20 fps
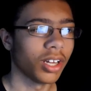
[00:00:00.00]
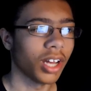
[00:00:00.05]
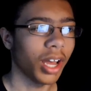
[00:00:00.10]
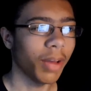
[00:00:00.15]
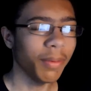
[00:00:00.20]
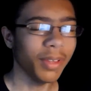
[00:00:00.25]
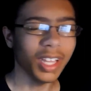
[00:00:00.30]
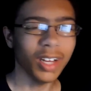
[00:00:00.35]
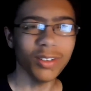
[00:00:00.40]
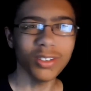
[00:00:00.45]

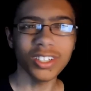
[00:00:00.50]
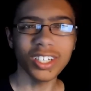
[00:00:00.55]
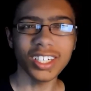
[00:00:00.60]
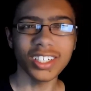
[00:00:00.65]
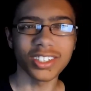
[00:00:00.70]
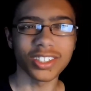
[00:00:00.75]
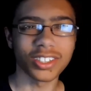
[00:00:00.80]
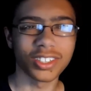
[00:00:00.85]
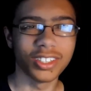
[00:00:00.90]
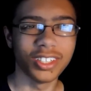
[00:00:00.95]
I mean, that was like
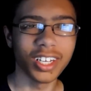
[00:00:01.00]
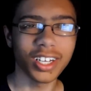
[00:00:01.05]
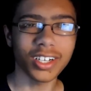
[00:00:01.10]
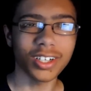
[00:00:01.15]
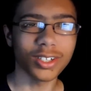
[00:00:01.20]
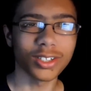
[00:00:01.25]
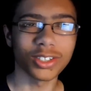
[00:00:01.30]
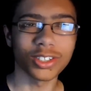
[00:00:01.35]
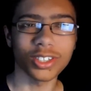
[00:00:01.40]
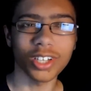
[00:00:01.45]
a
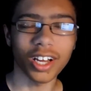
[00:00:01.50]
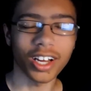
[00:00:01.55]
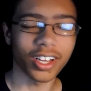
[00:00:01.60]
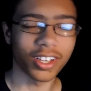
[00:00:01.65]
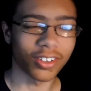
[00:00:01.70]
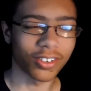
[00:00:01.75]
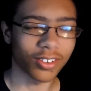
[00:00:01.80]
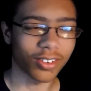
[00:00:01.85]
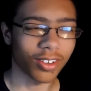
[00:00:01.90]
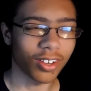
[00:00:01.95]
snicker
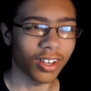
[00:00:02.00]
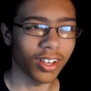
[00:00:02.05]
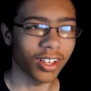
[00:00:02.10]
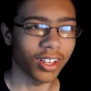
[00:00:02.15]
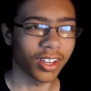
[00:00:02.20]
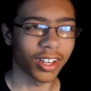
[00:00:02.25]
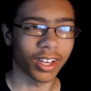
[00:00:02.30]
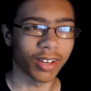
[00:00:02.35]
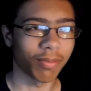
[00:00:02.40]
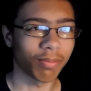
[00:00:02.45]
size
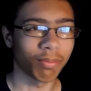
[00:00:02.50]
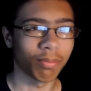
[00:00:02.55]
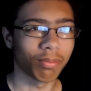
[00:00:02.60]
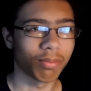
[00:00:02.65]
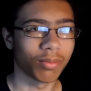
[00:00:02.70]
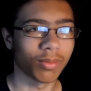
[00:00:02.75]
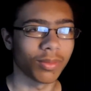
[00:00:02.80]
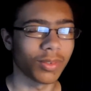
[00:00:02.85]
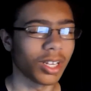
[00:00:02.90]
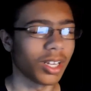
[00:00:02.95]
like
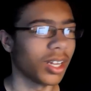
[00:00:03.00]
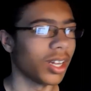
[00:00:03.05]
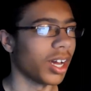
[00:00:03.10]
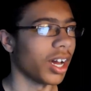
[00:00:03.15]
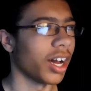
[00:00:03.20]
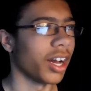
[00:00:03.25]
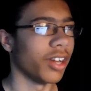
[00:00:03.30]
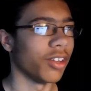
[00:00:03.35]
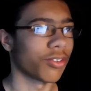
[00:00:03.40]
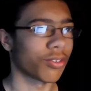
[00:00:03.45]

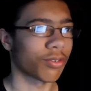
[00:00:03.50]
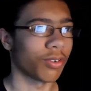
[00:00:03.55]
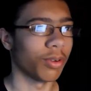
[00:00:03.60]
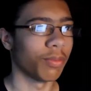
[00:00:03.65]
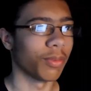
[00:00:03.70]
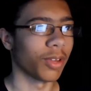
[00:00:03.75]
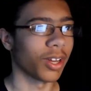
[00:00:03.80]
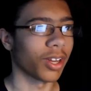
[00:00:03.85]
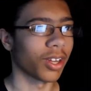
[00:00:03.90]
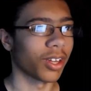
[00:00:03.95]
ice
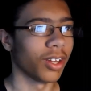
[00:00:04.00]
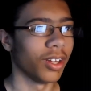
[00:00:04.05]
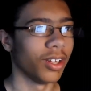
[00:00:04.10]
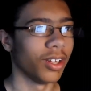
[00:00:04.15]
cream. Like